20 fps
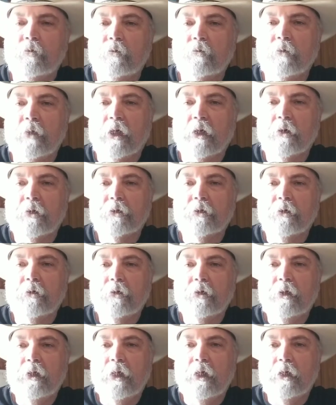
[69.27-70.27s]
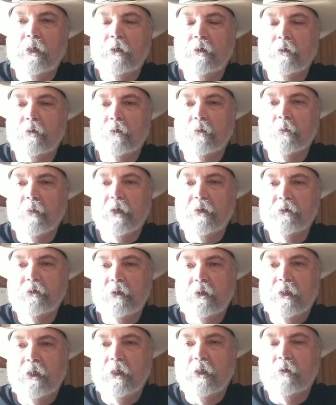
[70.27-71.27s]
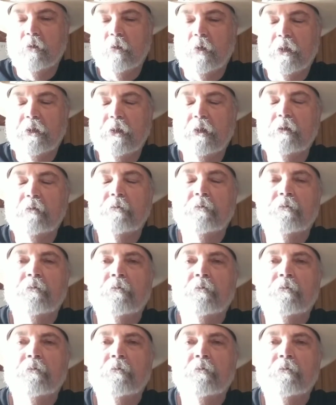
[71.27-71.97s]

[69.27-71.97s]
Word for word: Muddle through the day as best you can with it.